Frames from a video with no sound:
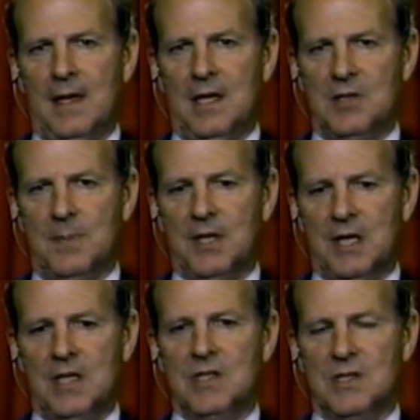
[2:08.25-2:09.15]
is
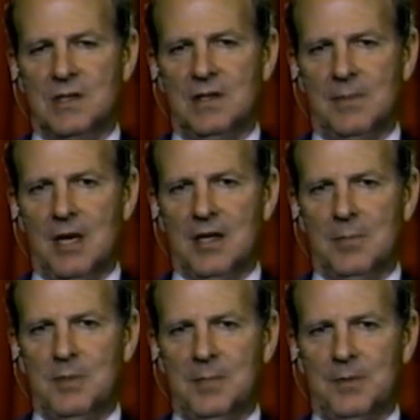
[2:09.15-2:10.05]
because the
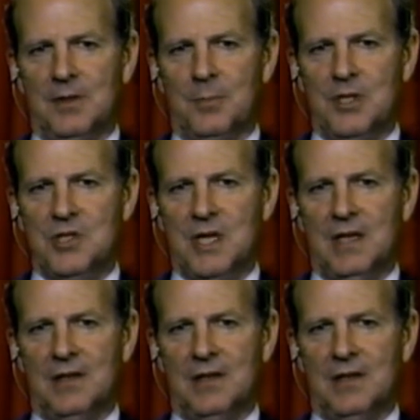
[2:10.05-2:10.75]
American people appreciate